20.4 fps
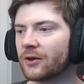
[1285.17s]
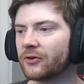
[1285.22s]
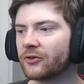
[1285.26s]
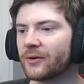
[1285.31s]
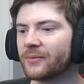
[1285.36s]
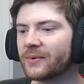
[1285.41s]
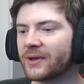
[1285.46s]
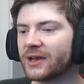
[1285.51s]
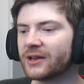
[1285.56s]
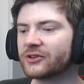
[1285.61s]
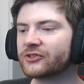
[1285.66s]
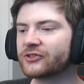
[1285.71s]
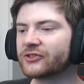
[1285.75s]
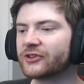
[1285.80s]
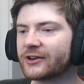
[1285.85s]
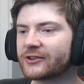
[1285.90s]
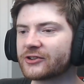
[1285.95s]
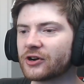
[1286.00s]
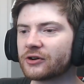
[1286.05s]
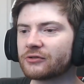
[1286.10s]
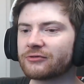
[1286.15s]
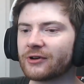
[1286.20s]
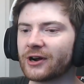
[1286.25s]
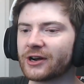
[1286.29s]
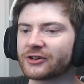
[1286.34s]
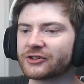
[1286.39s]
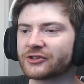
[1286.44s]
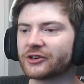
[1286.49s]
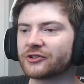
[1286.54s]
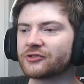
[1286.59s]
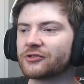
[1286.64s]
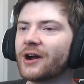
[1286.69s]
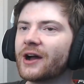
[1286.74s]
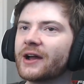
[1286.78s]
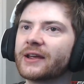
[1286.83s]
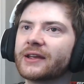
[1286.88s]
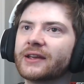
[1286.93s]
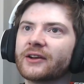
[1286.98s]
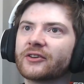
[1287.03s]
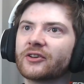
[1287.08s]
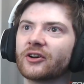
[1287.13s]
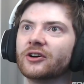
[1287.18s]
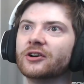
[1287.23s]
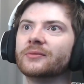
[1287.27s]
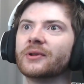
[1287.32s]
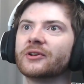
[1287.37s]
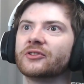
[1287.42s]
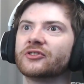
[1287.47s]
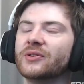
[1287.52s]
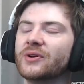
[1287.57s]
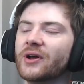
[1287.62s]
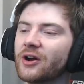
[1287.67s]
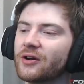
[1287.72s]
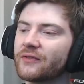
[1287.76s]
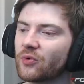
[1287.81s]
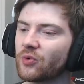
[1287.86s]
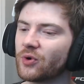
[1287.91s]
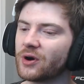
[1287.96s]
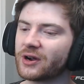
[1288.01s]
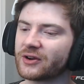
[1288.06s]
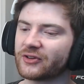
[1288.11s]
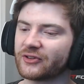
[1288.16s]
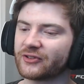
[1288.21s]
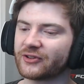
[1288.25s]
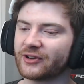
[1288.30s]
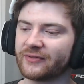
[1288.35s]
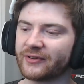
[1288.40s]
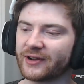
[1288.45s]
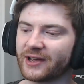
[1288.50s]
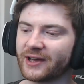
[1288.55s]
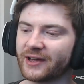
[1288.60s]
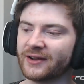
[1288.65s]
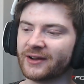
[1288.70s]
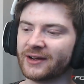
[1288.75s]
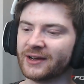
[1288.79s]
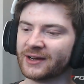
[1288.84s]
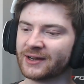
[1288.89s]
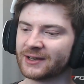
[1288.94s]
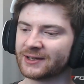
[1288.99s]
Don't be in such a rush to try and get home that she overworks herself again.